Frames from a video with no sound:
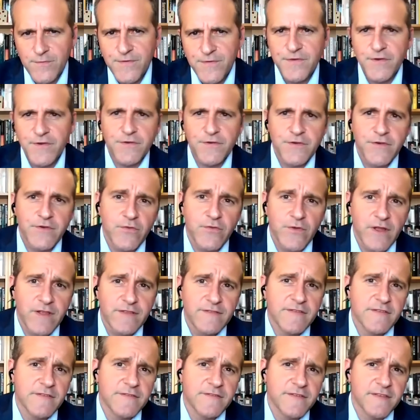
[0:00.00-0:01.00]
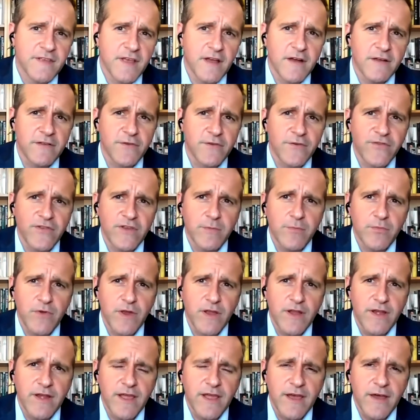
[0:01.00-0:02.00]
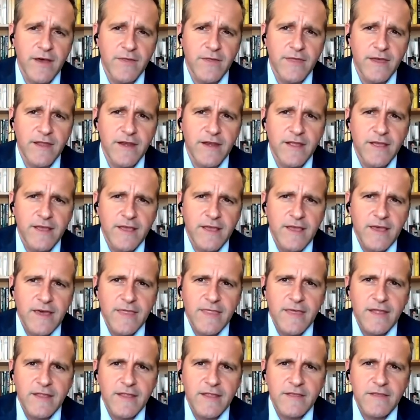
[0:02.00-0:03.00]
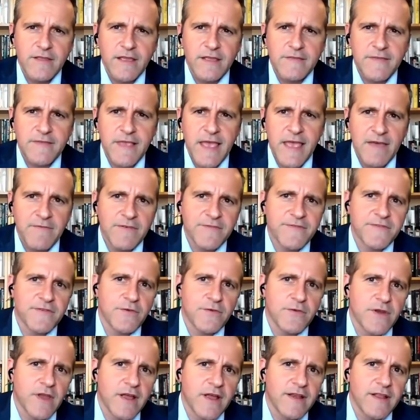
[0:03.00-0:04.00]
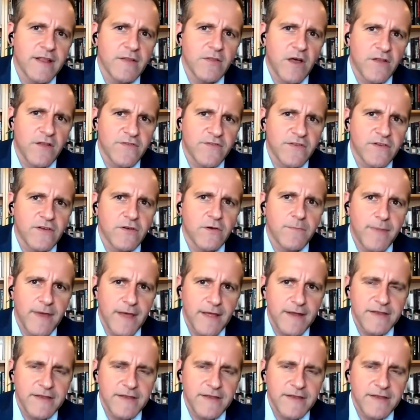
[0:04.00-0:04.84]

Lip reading: certain trends in scholarship right now that have a certain ideological